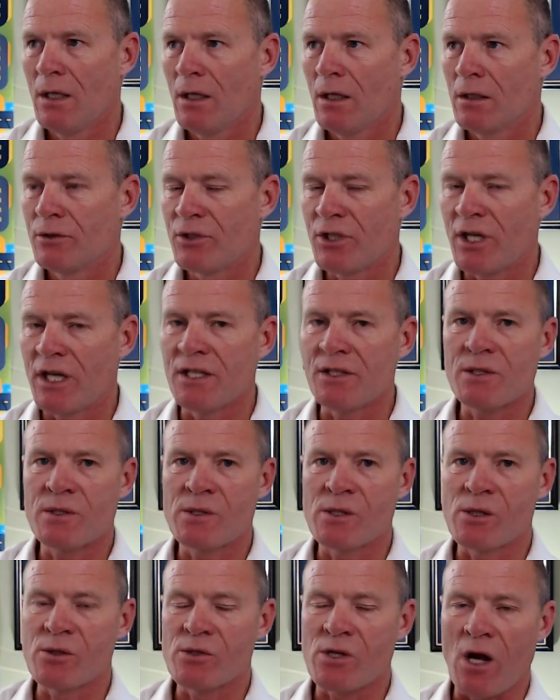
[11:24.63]
Chase,
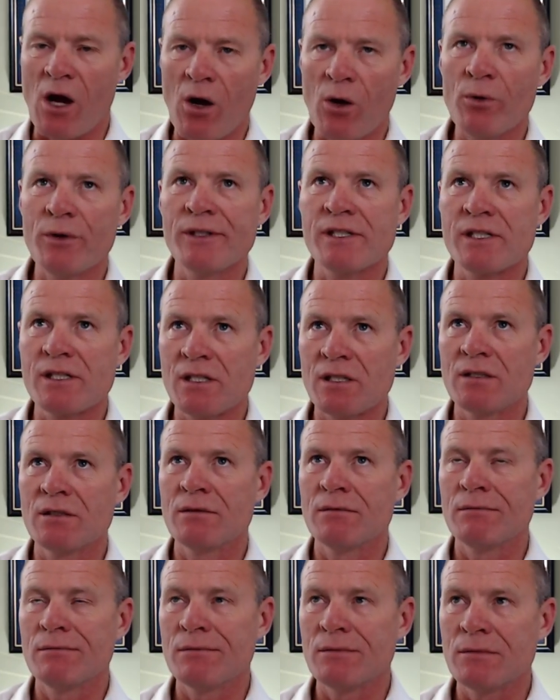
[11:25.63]
there's always
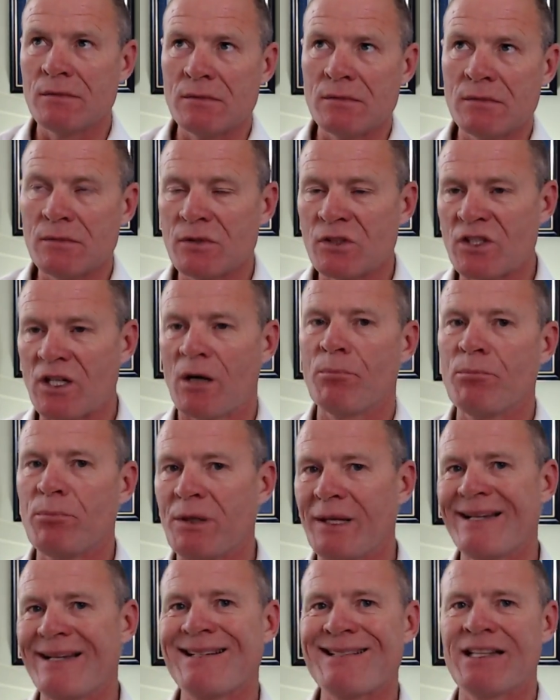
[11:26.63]
some
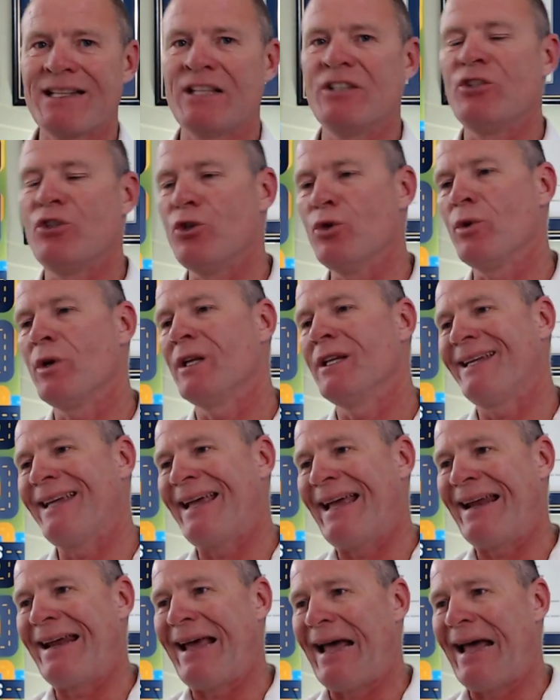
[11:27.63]
place that you can get